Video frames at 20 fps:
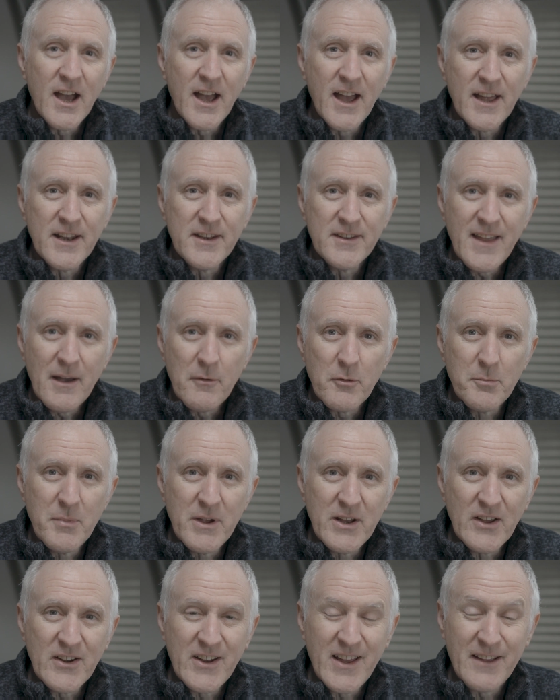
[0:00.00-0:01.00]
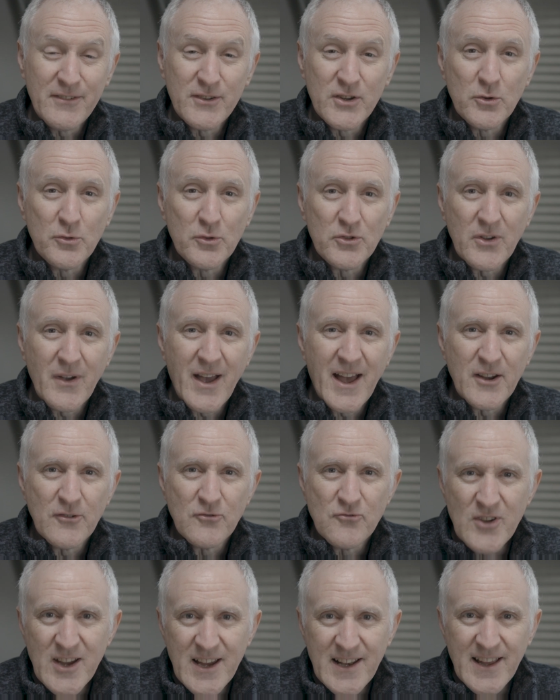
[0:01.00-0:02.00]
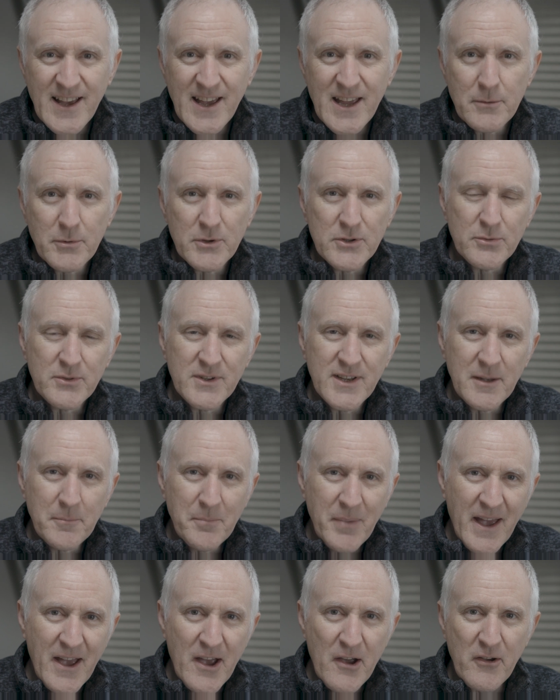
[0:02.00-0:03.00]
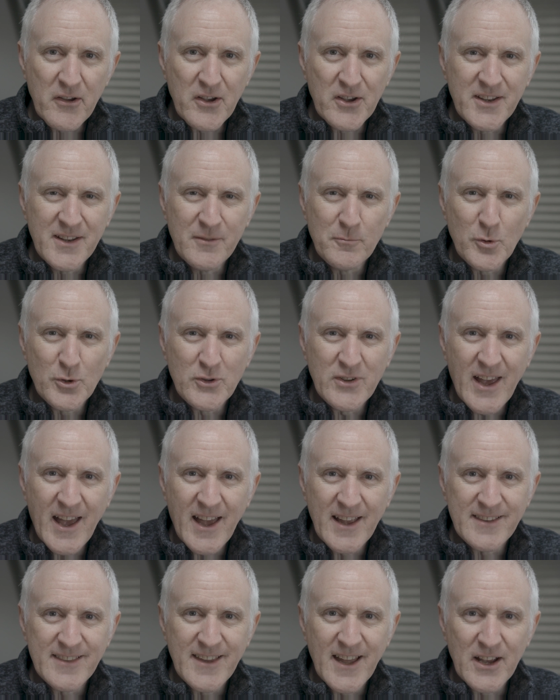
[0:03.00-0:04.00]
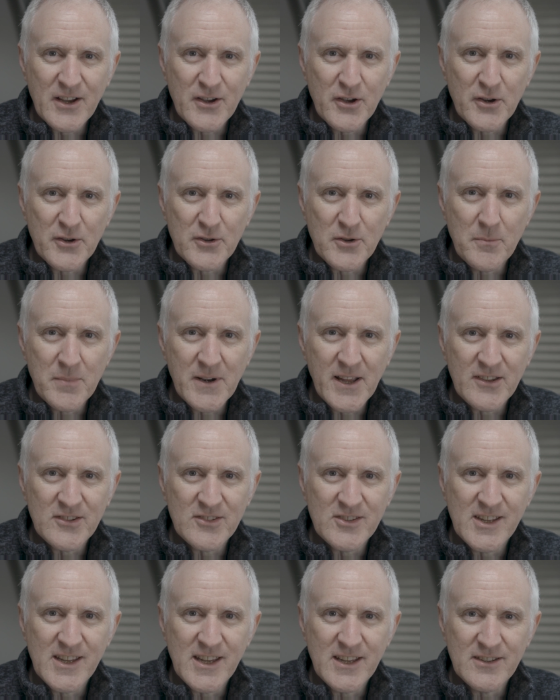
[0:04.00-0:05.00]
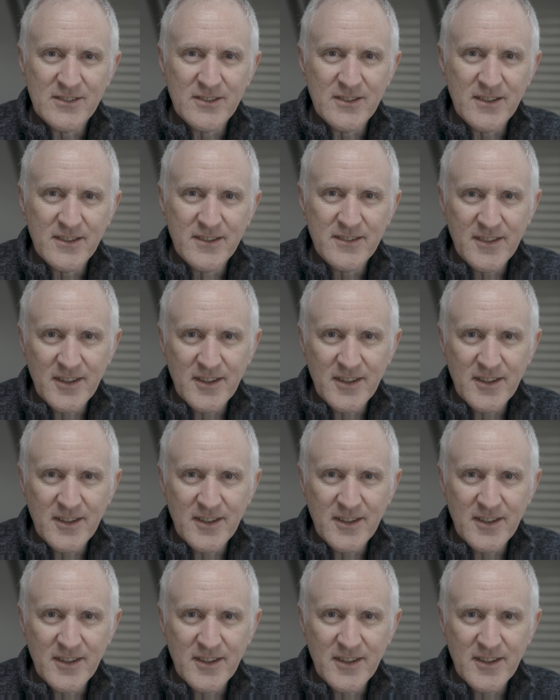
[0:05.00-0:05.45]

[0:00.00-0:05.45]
and that would mean I'd have to also add a relay which would need powering. I didn't want to add that kind of complexity into the